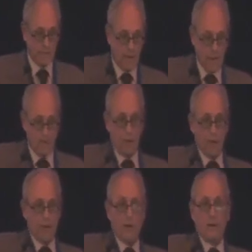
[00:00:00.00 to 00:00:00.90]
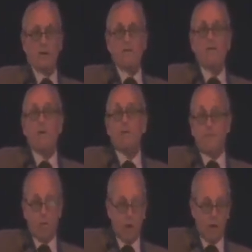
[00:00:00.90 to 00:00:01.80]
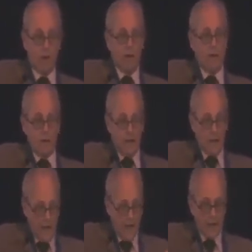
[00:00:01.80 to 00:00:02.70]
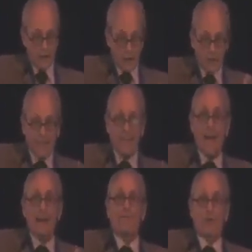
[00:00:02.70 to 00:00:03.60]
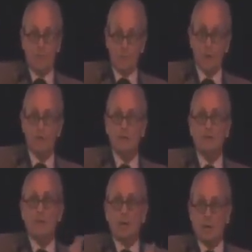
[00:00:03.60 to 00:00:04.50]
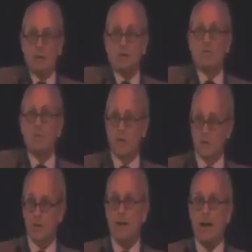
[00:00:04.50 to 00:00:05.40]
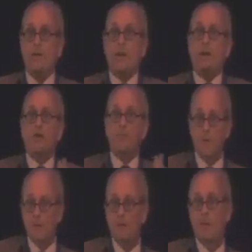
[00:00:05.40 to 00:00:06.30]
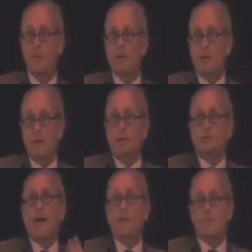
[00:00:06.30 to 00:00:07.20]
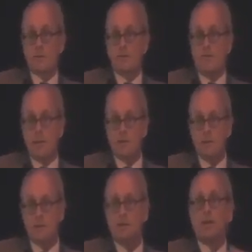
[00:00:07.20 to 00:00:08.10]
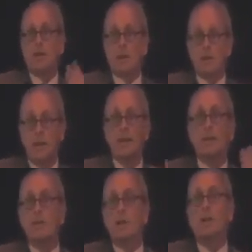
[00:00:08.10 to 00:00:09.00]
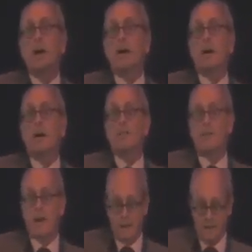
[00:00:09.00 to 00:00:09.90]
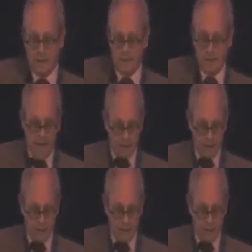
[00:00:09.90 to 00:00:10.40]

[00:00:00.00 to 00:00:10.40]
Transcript: for APOE44, and she did have herpes. There's some literature now that herpes virus infections can affect the